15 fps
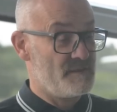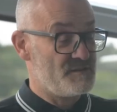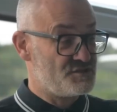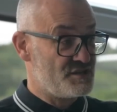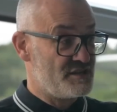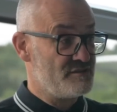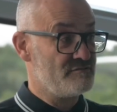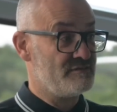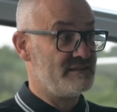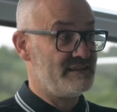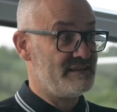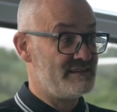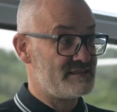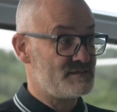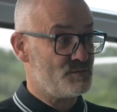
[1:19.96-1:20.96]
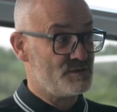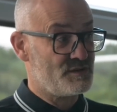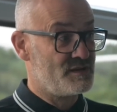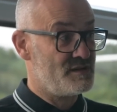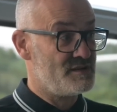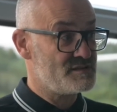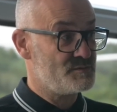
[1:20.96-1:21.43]
Generally, that's what the
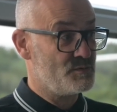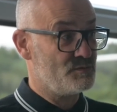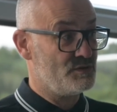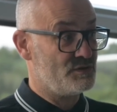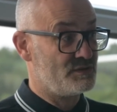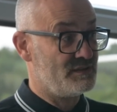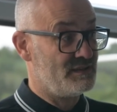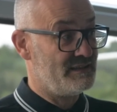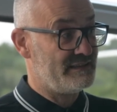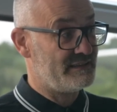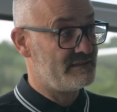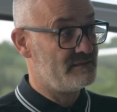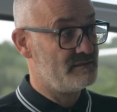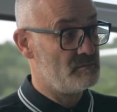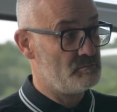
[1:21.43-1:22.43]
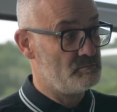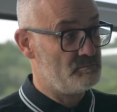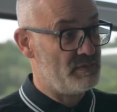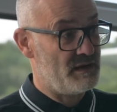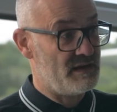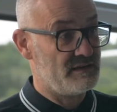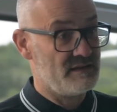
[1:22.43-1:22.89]
cars will look like,
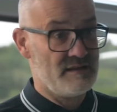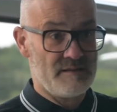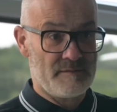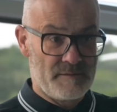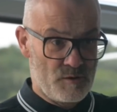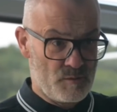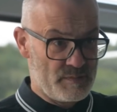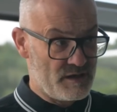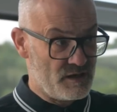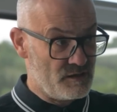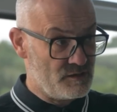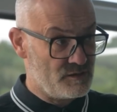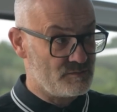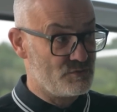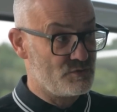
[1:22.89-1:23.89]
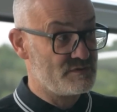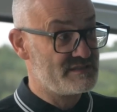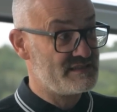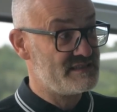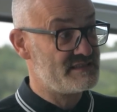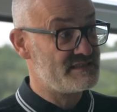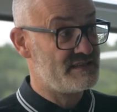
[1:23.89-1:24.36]
but there'll be a lot more
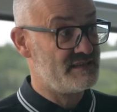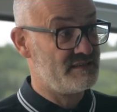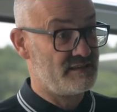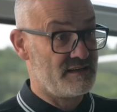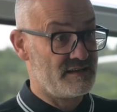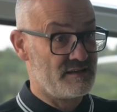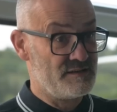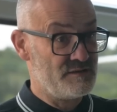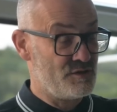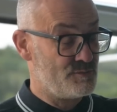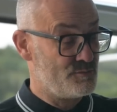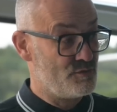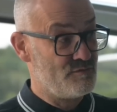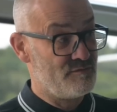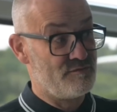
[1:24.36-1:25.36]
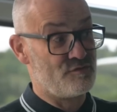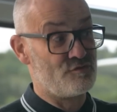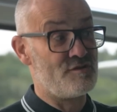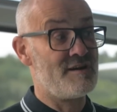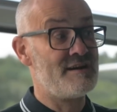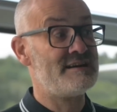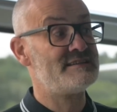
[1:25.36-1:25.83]
detail and a lot more
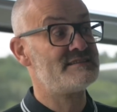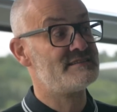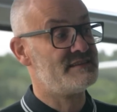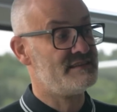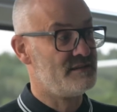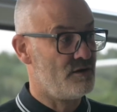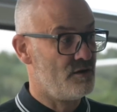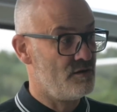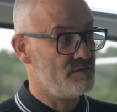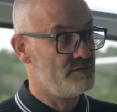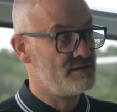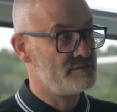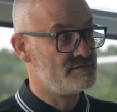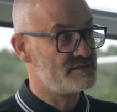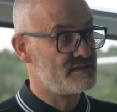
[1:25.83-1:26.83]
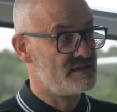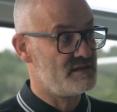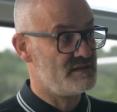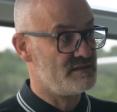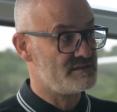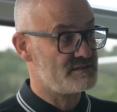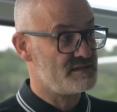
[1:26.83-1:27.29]
variety on those
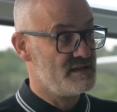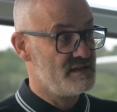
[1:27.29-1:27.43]
cars